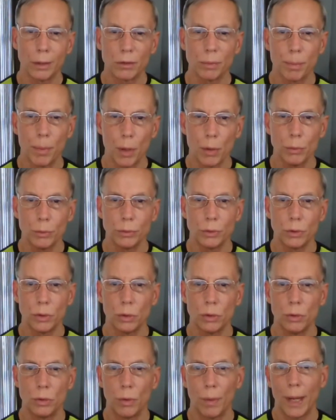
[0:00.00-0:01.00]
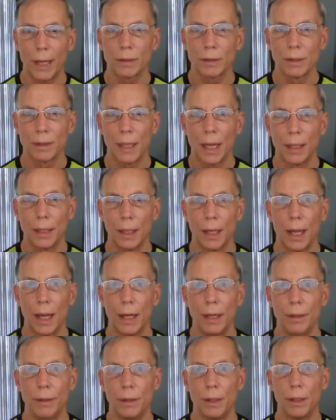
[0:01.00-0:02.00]
exposed to direct
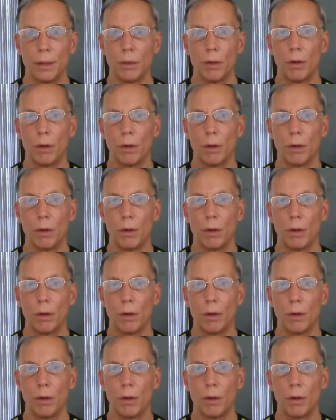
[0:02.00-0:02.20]
sunlight that